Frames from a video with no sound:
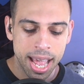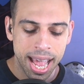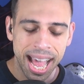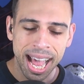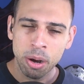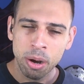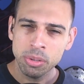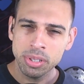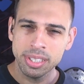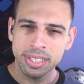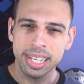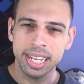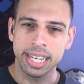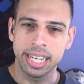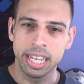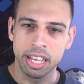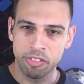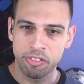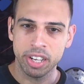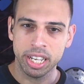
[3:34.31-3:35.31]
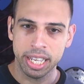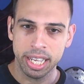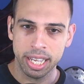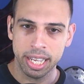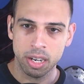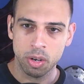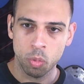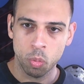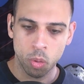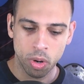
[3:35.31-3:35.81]
how
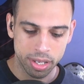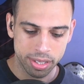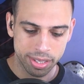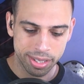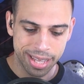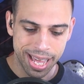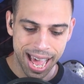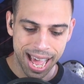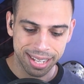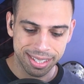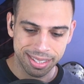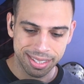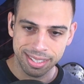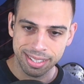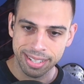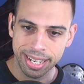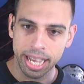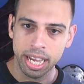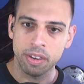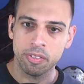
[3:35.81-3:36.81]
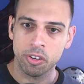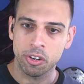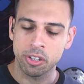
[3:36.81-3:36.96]
significant was that Sting